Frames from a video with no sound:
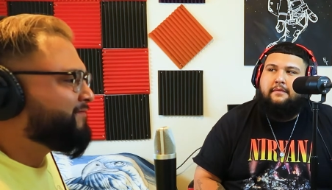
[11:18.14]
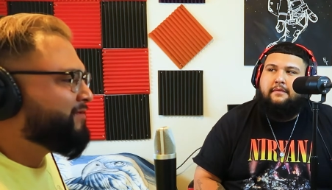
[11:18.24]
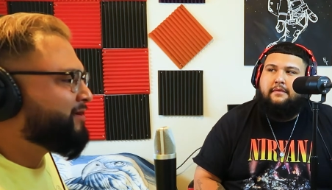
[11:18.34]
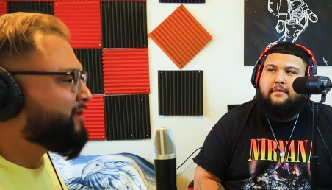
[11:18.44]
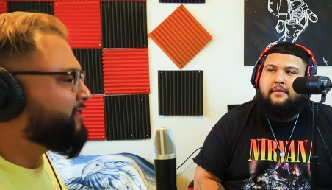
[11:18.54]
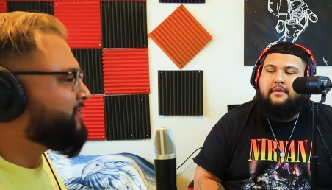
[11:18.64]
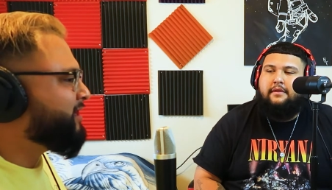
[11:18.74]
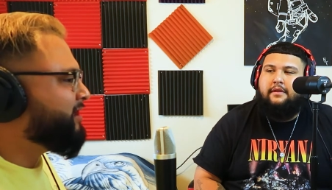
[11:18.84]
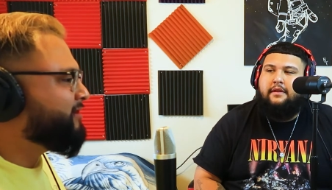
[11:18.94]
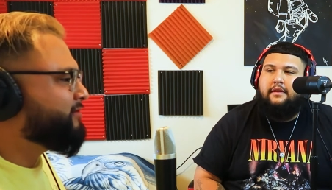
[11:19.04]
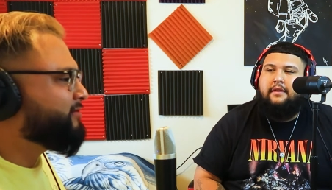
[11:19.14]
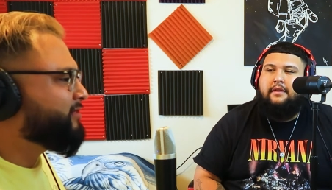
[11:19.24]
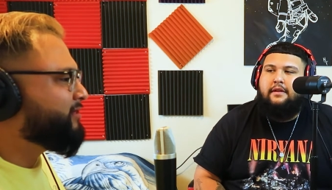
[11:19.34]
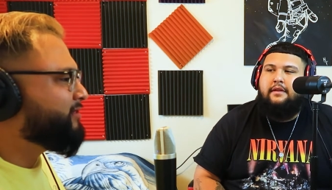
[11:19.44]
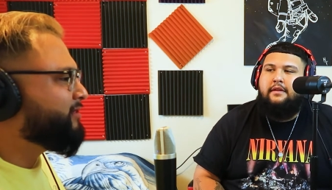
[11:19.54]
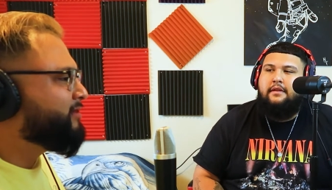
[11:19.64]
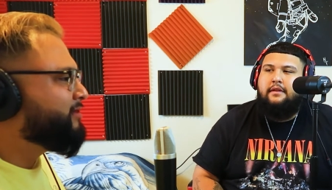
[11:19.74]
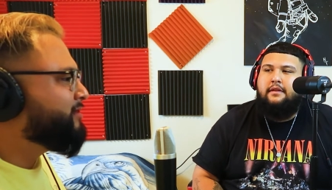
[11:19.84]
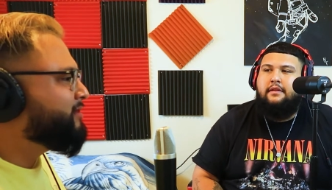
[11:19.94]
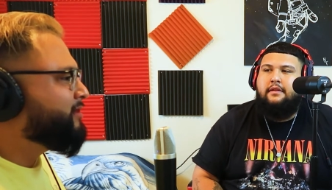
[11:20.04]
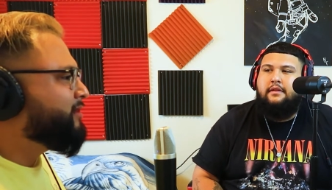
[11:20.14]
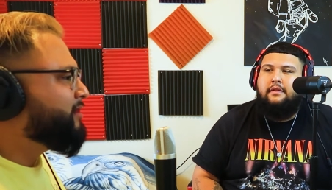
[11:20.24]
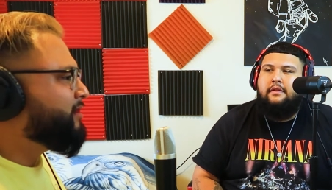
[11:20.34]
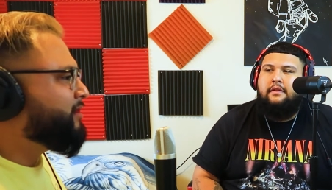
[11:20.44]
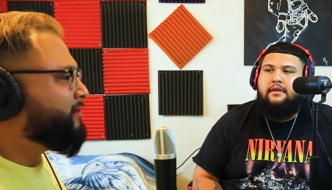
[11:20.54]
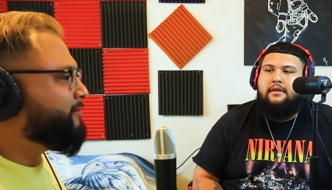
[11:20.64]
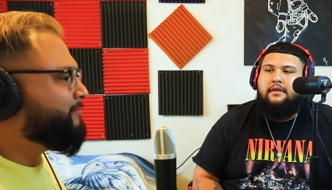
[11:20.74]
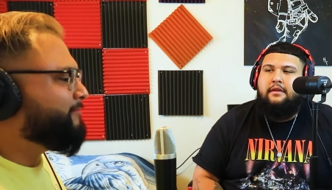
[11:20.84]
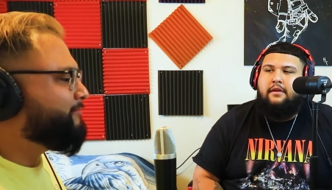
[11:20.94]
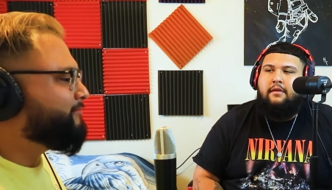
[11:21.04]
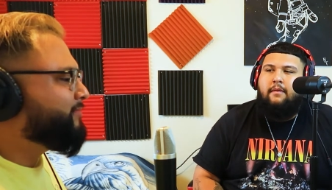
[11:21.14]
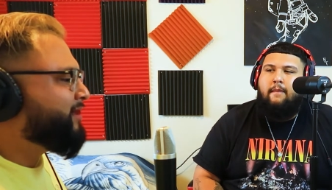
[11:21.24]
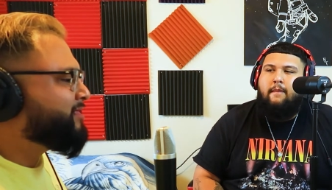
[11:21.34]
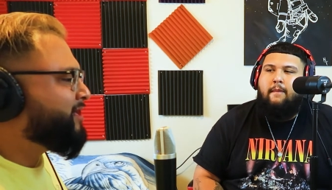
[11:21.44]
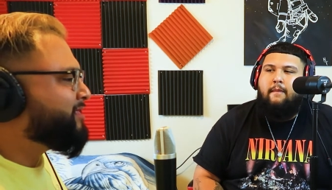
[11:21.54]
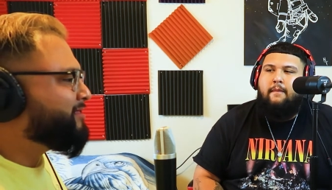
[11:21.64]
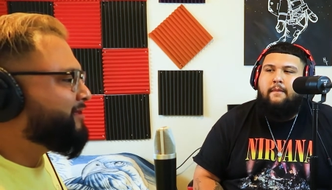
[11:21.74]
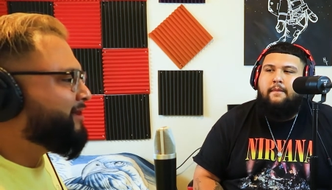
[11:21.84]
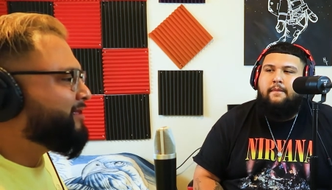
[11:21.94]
Speaker 1: fucking styles and um, I I.